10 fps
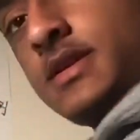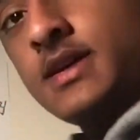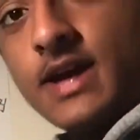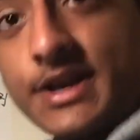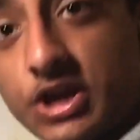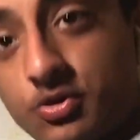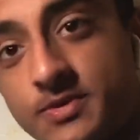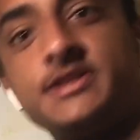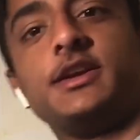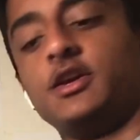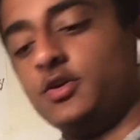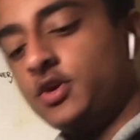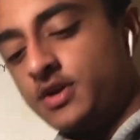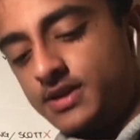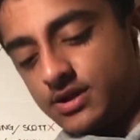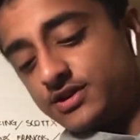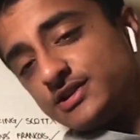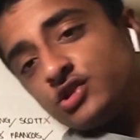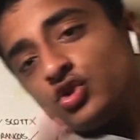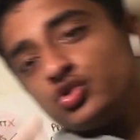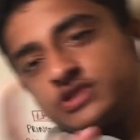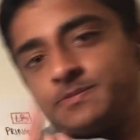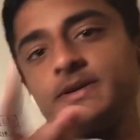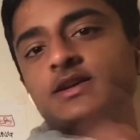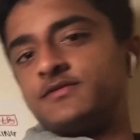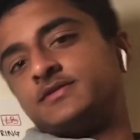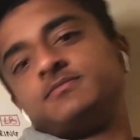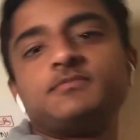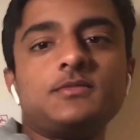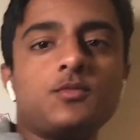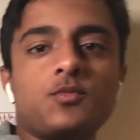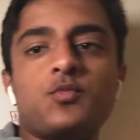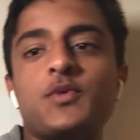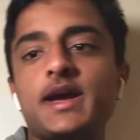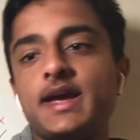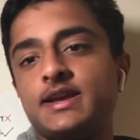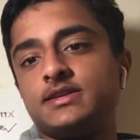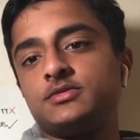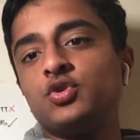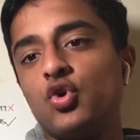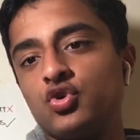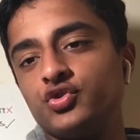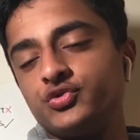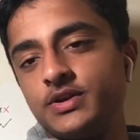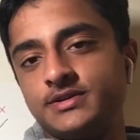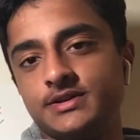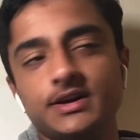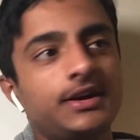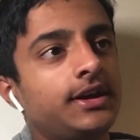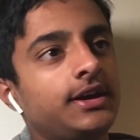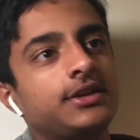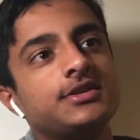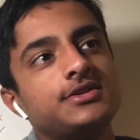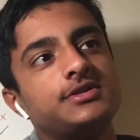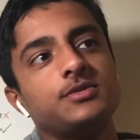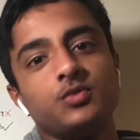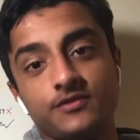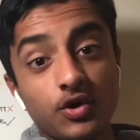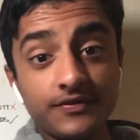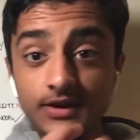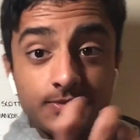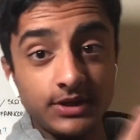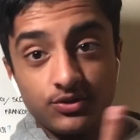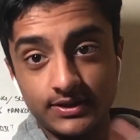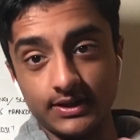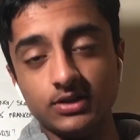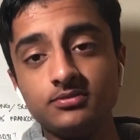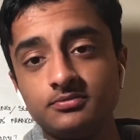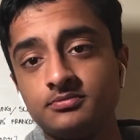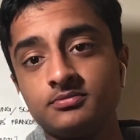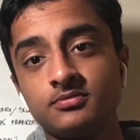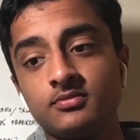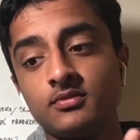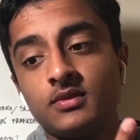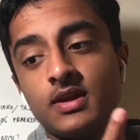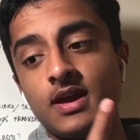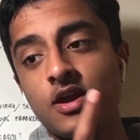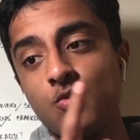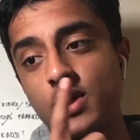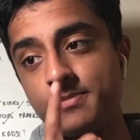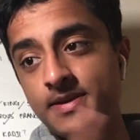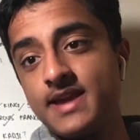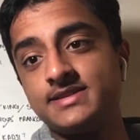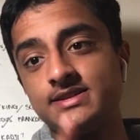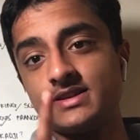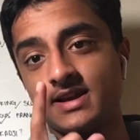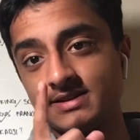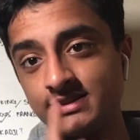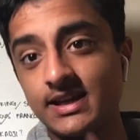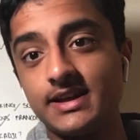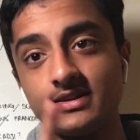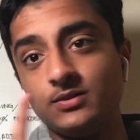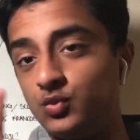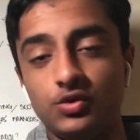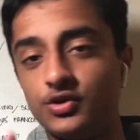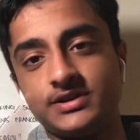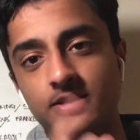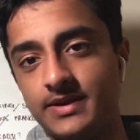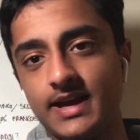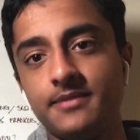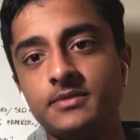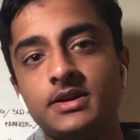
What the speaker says: Hanno Masengo. Now, this has caused a bit of weird talk on Twitter because we've offered him a new deal when Pearson has said we'll not see him again.